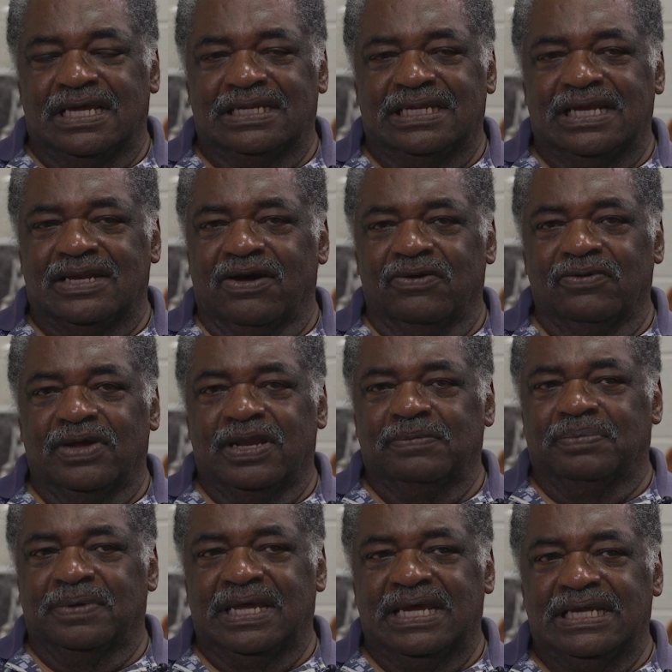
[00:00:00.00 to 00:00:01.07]
and they had already
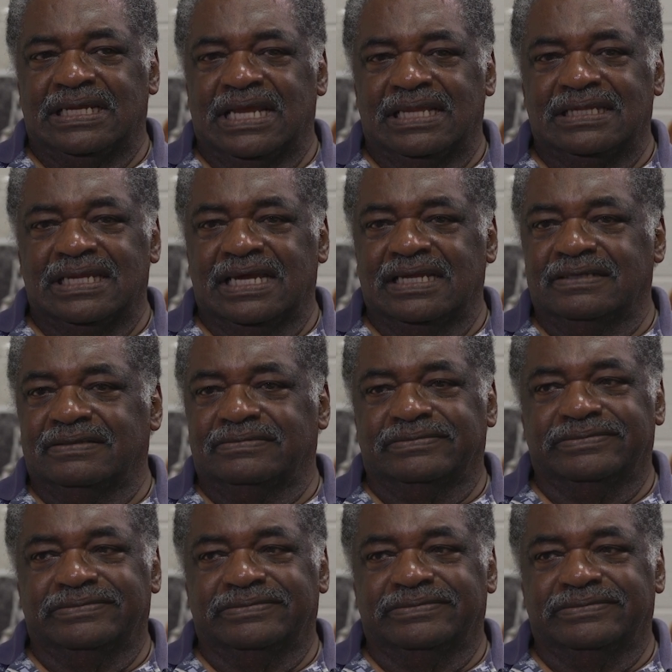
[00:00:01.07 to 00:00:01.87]
played, I think,